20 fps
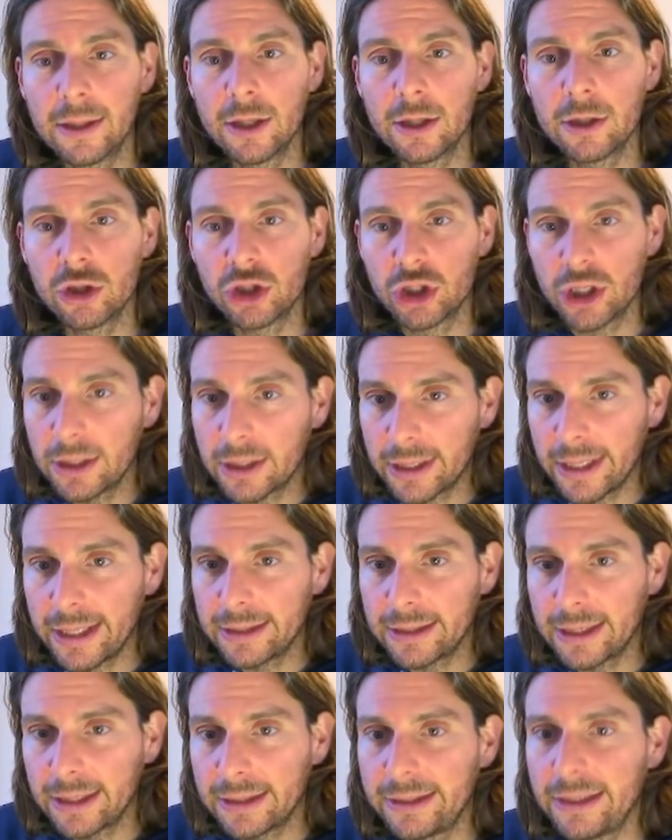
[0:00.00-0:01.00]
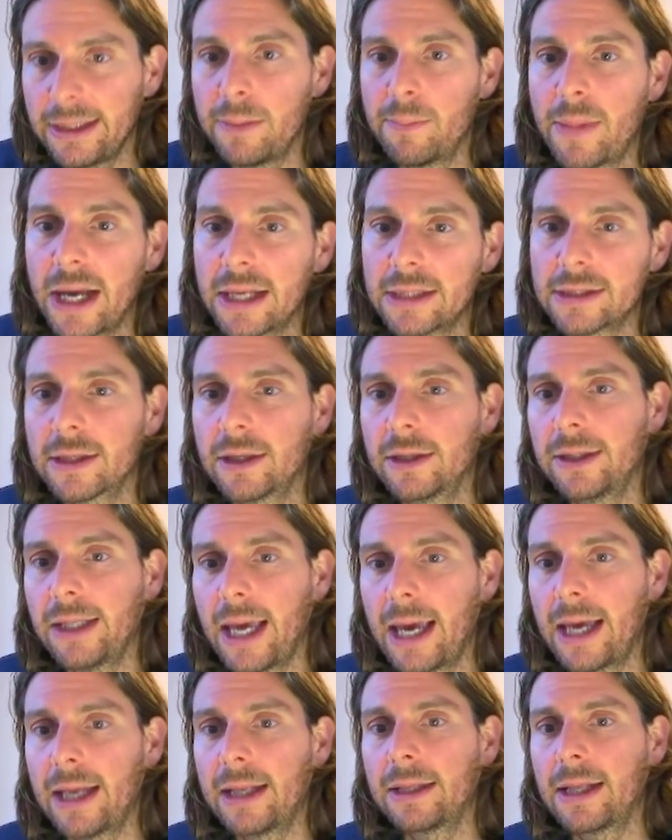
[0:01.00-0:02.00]
generate the mascot
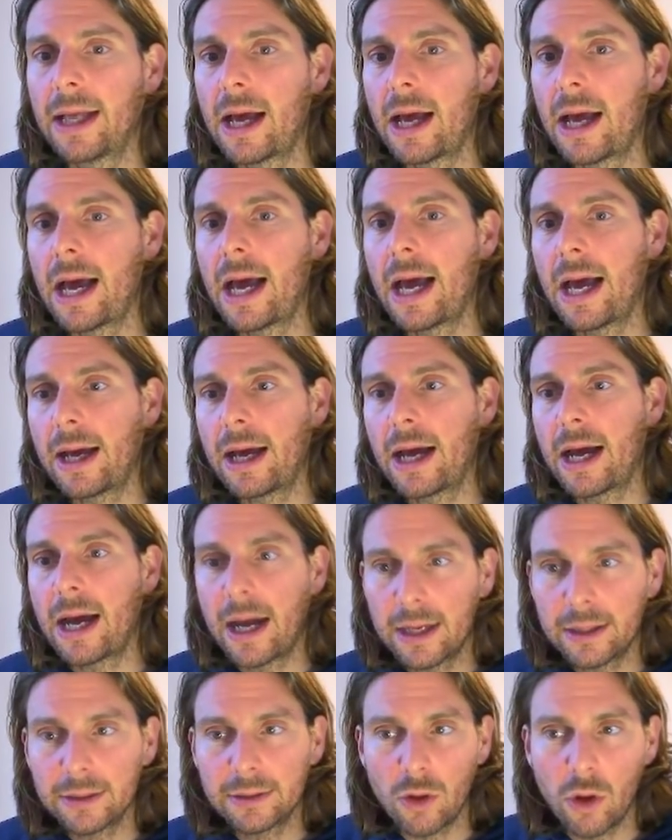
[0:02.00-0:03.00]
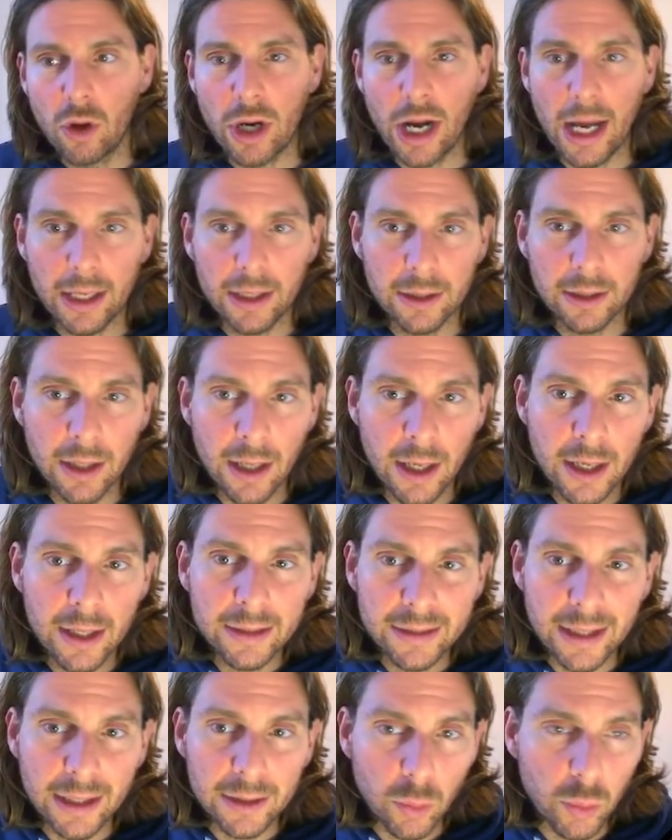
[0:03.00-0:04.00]
and art or icon
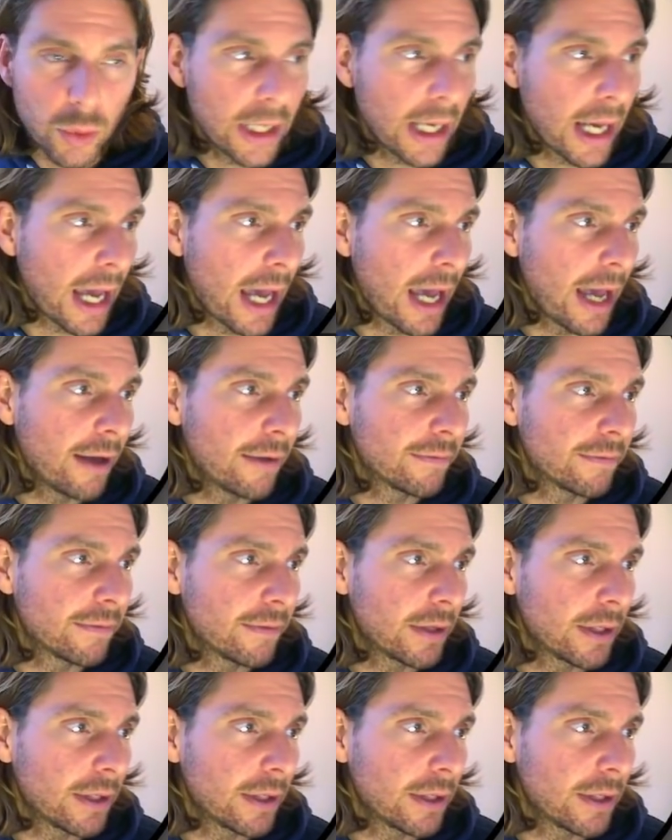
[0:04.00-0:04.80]
that we have.